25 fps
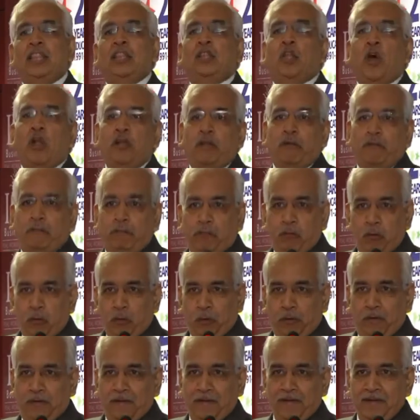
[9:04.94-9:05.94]
and thought a
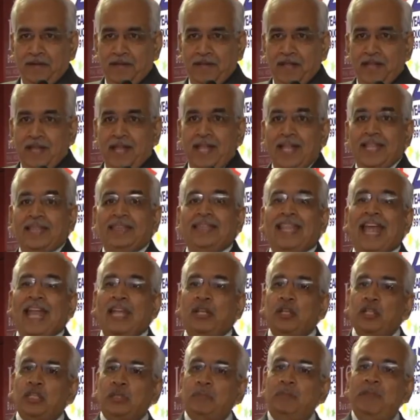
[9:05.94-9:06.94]
fool
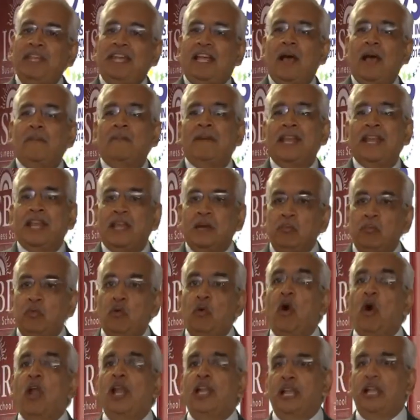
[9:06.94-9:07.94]
than to speak up and
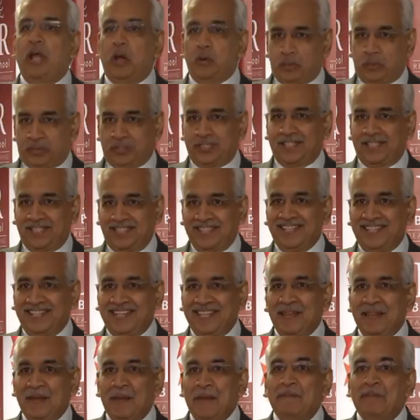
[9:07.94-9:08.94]
remove all doubts.
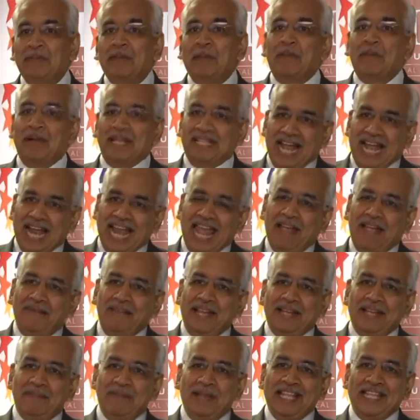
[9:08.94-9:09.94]
But that
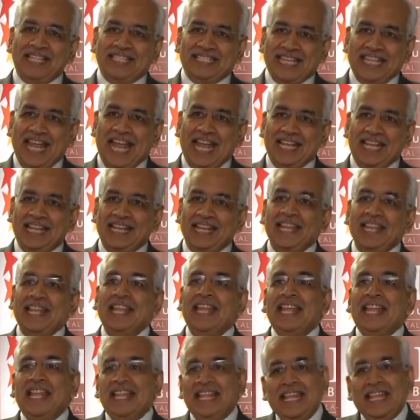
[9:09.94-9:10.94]
having been said,
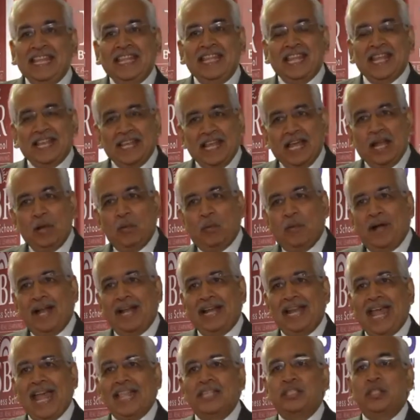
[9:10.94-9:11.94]
in the real
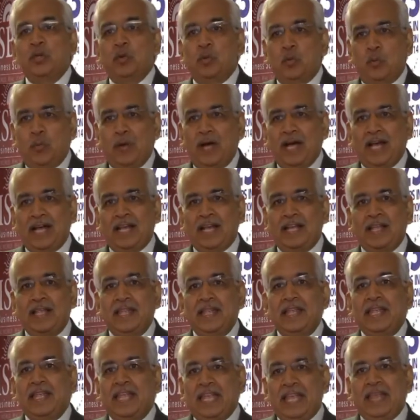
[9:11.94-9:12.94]
world as you work,
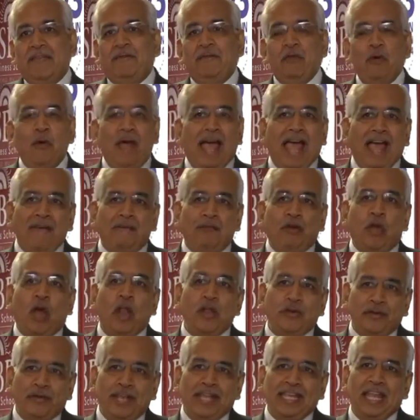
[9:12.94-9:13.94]
if you have
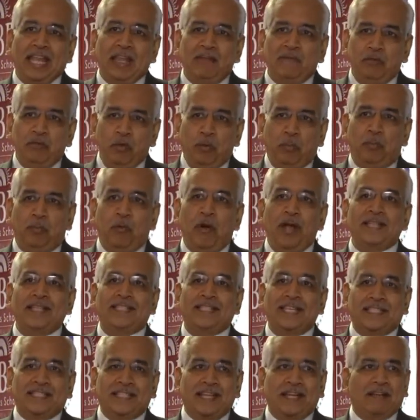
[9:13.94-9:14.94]
contrarian
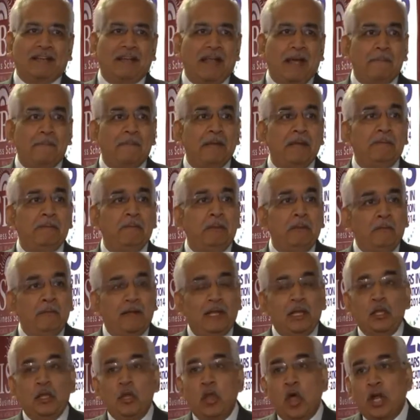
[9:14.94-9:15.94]
viewpoints, etc., people
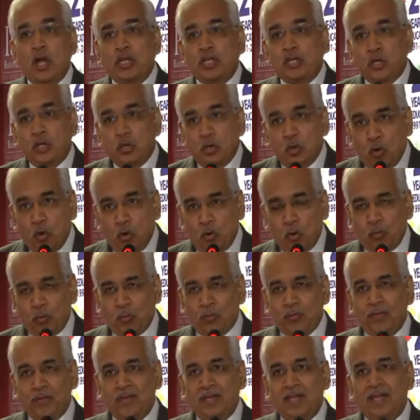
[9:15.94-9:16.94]
will not know